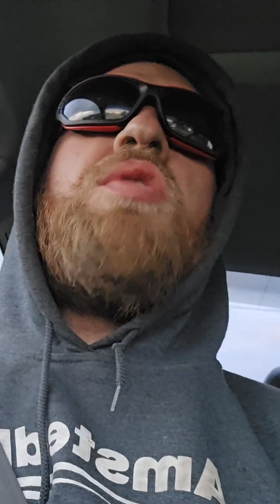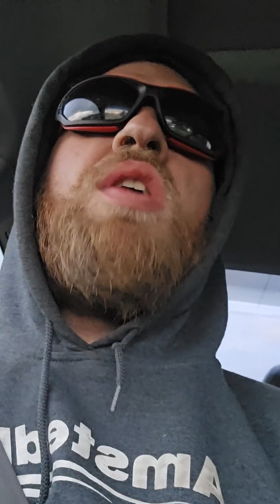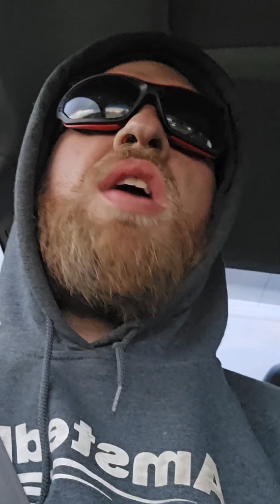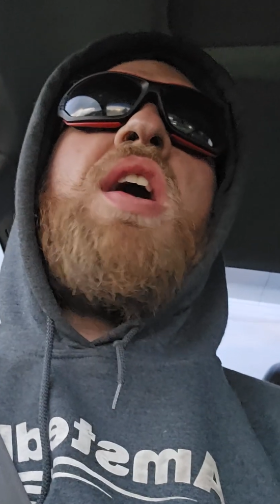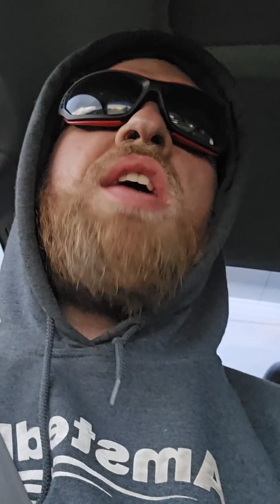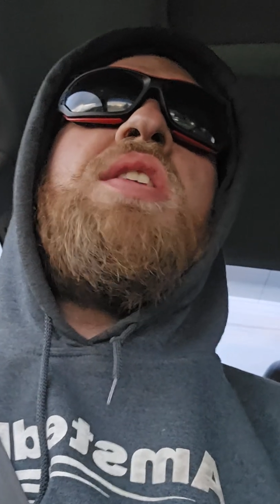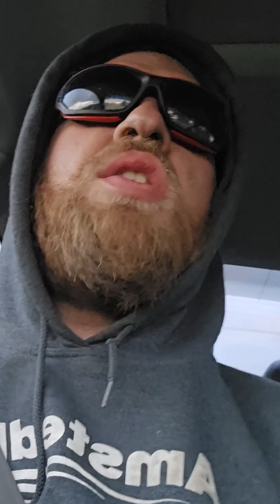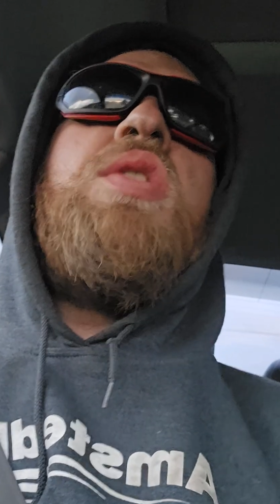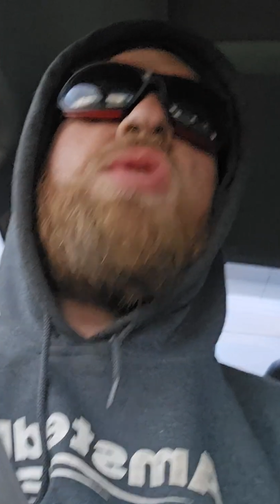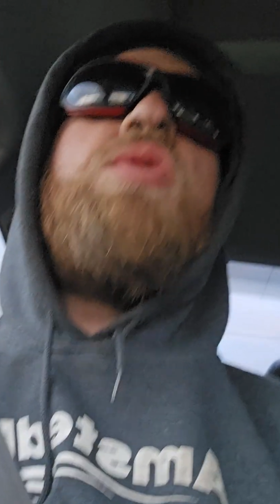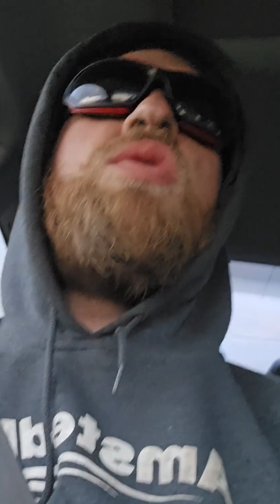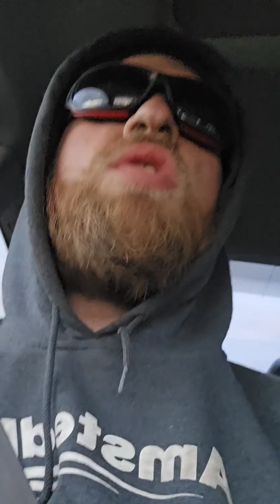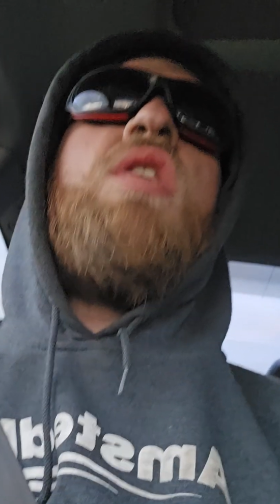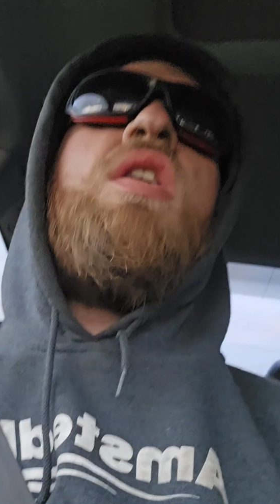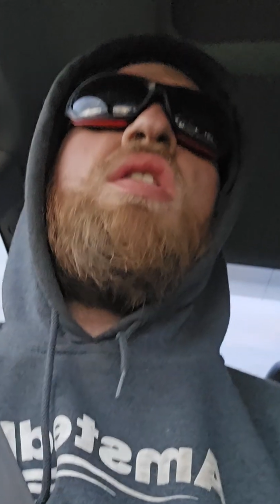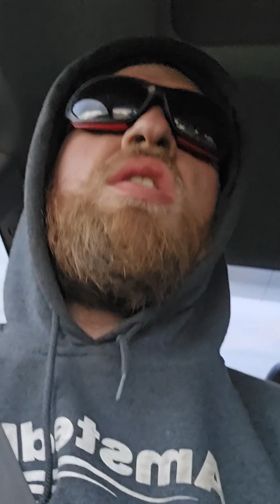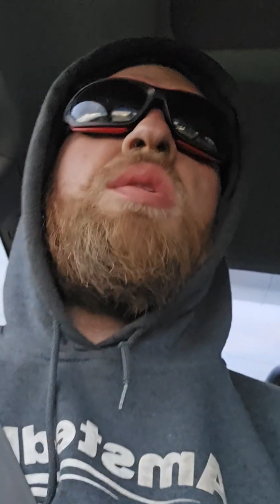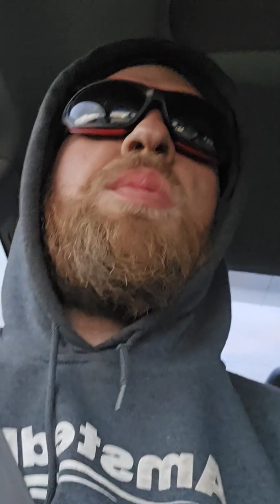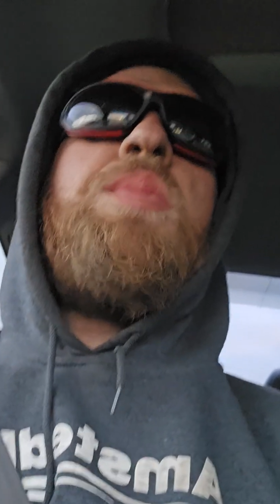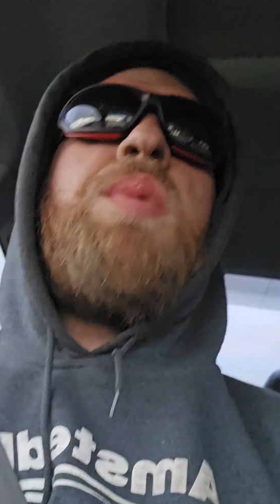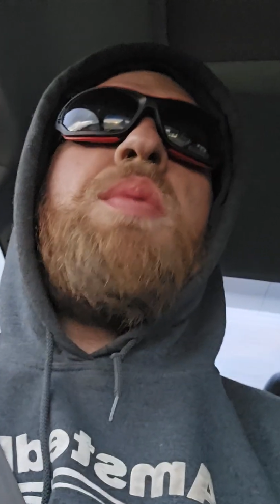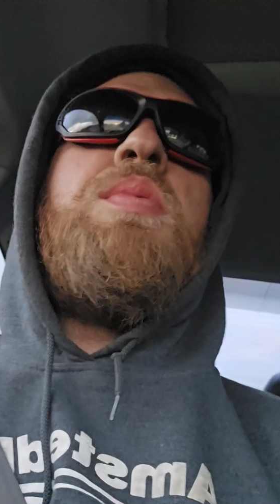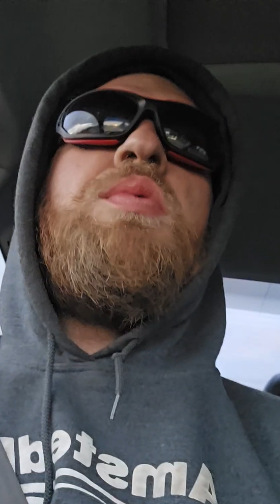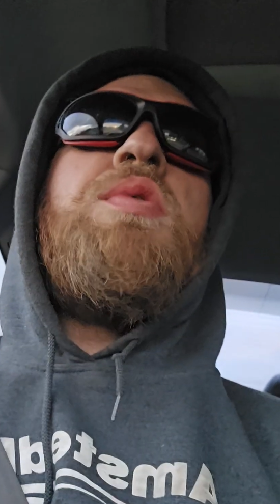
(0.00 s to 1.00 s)
and I do talk
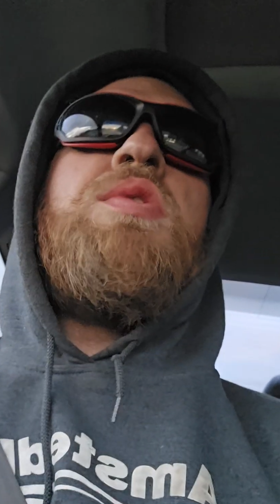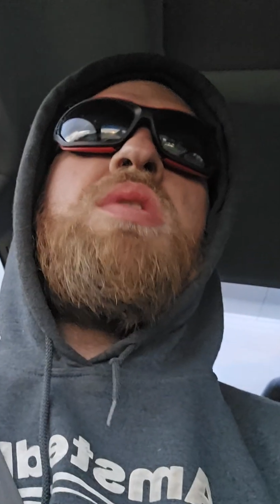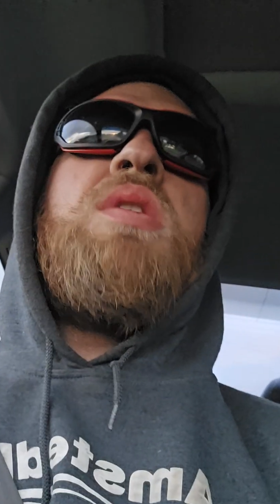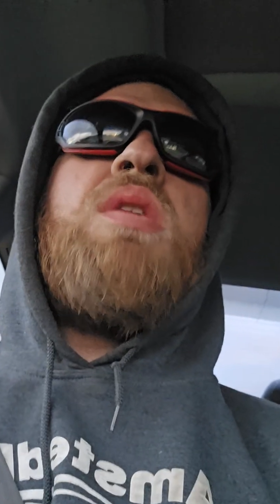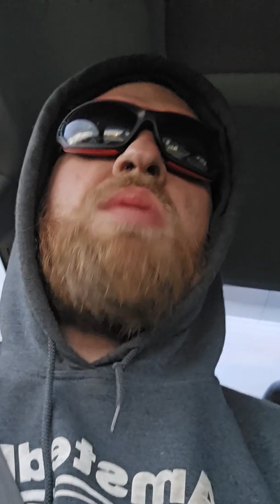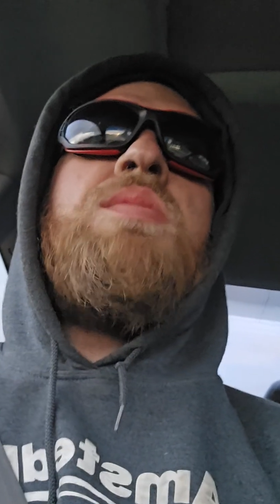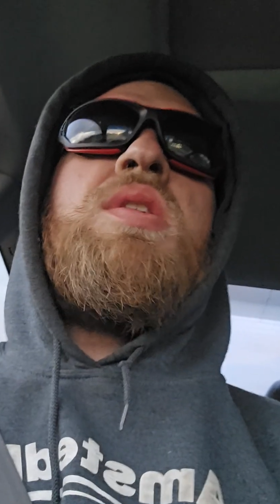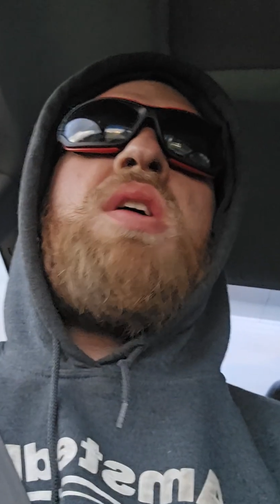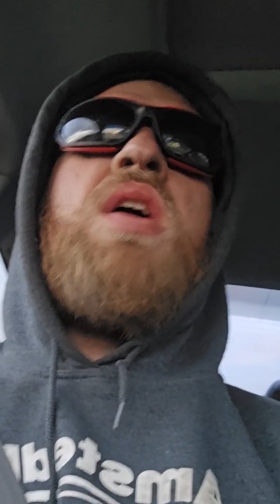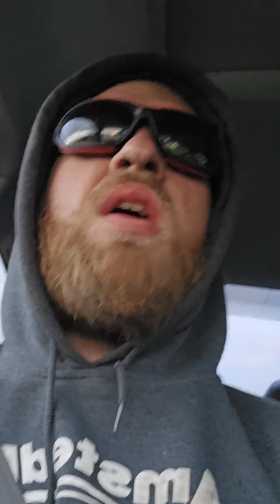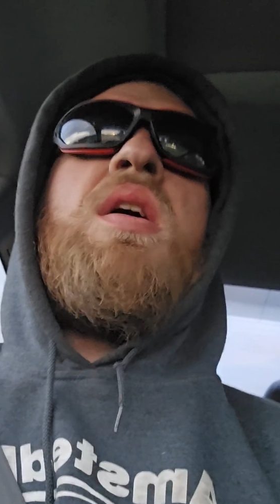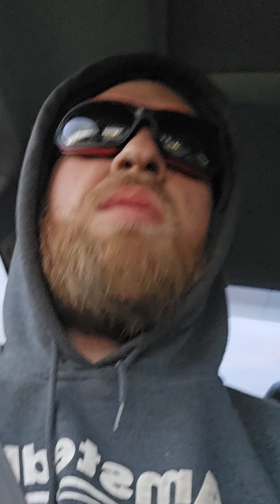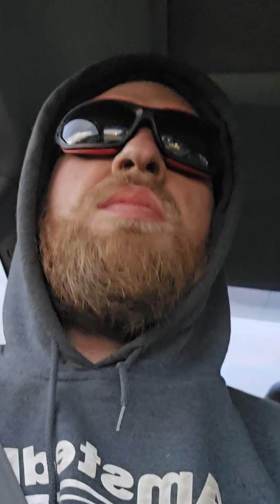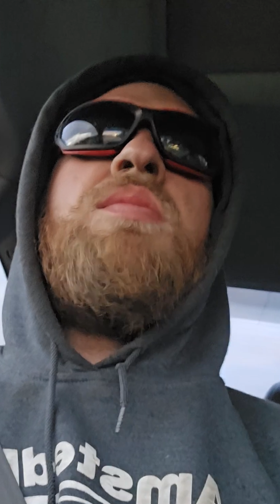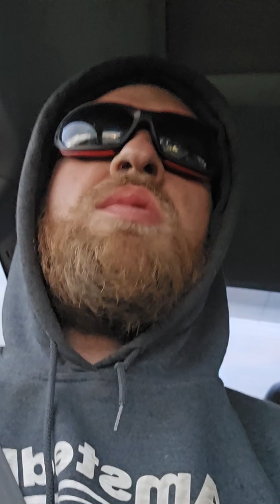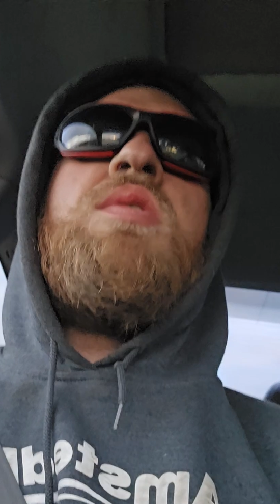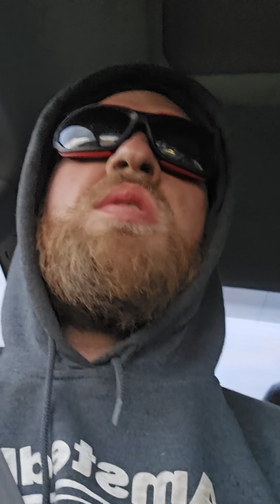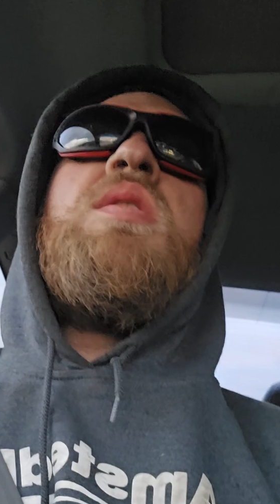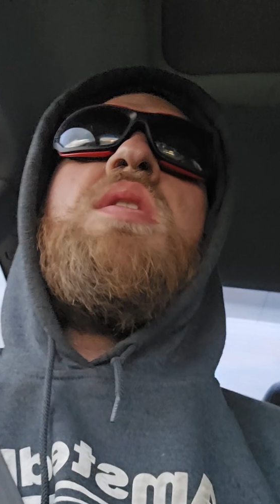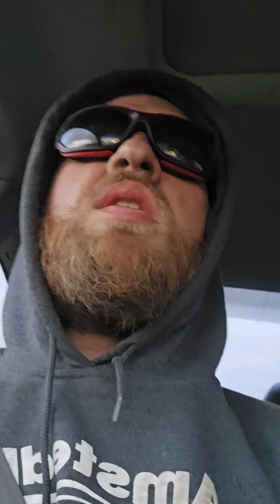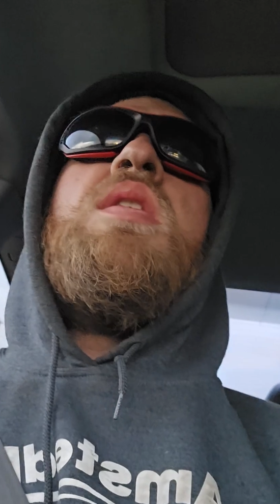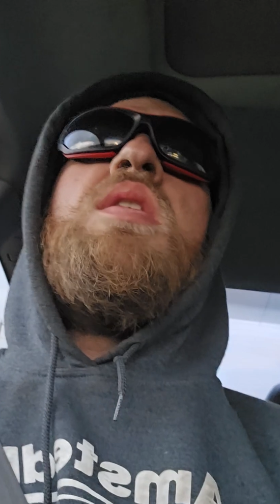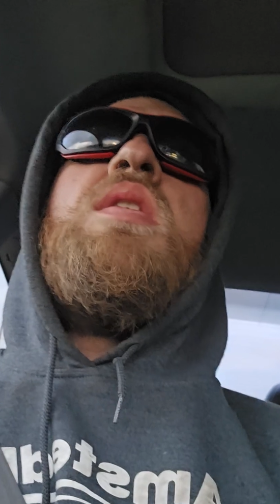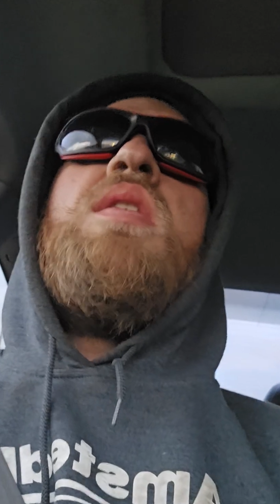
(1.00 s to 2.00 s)
to people sometimes,